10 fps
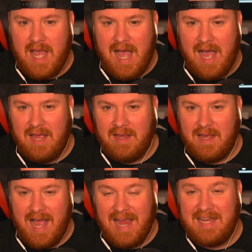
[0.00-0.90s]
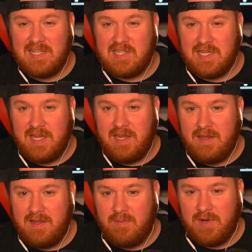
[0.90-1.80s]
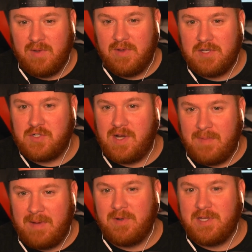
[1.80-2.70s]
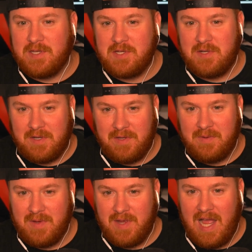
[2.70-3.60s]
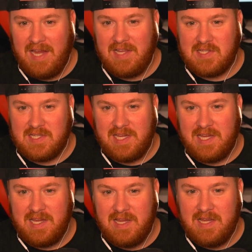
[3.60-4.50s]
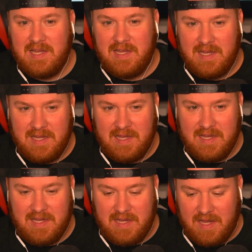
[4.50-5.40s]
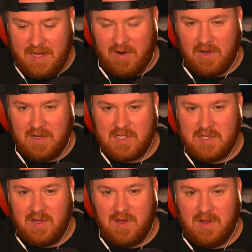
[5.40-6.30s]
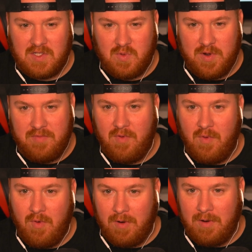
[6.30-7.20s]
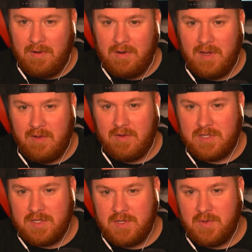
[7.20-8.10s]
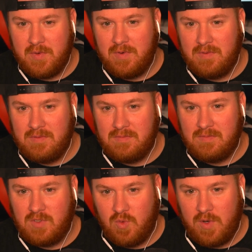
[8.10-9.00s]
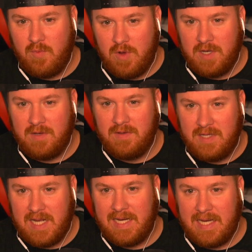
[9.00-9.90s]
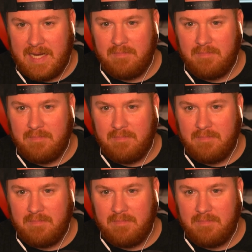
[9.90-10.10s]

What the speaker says: I can see, I'm going to go ahead and drop my prediction on you. I can see an Arkansas 24, LSU 21 kind of game.